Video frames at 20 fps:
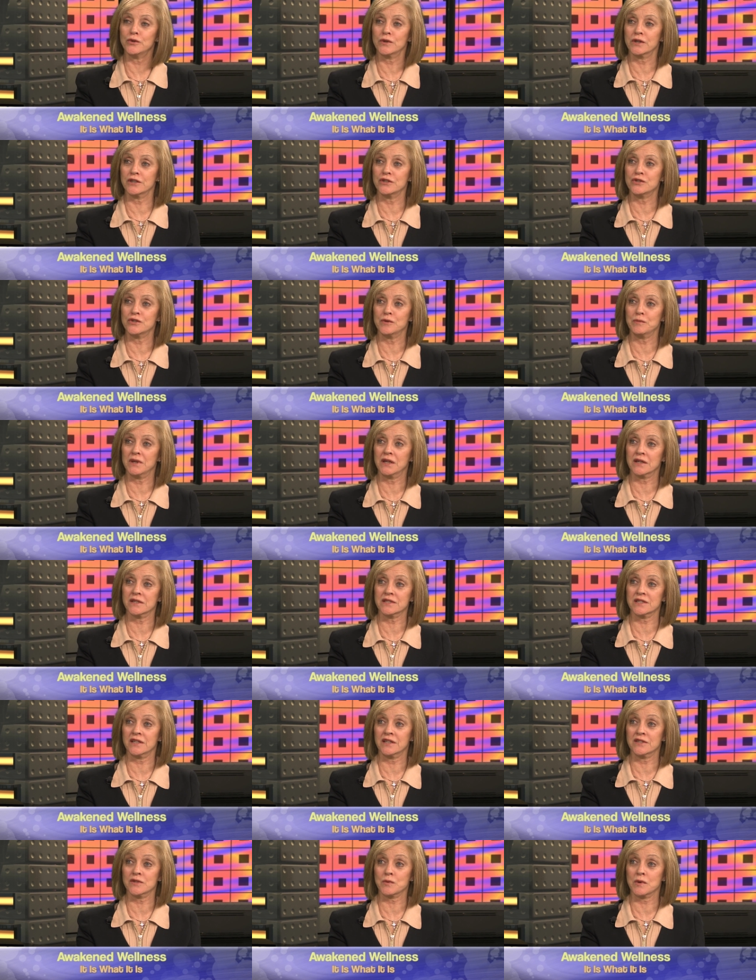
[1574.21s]
you can do because
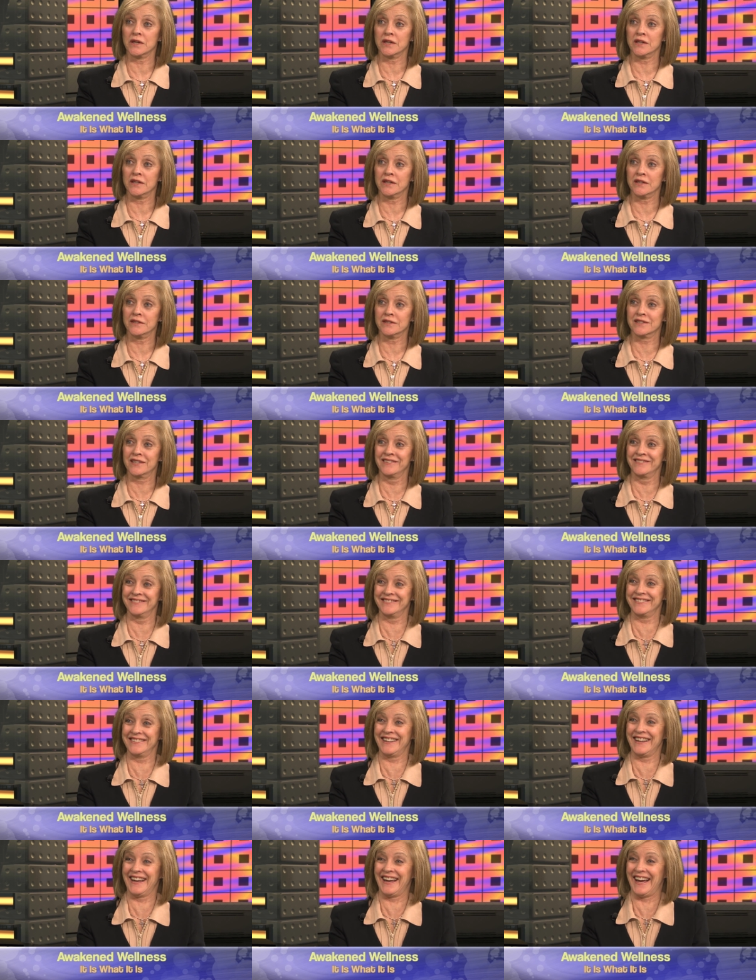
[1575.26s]
it is what it is.
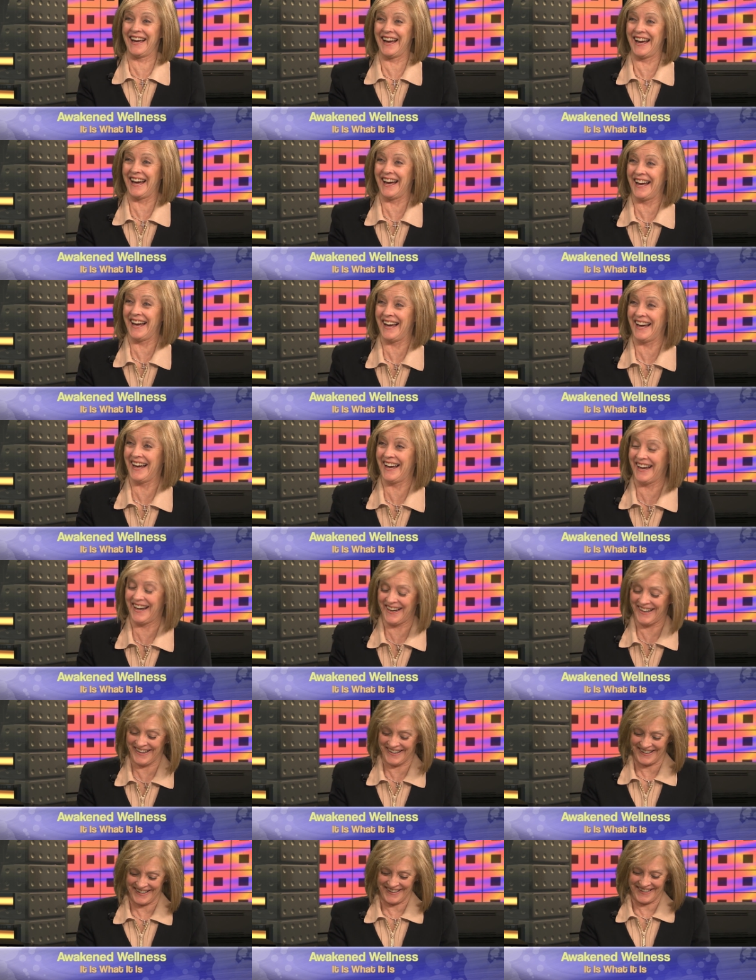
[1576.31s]
All right.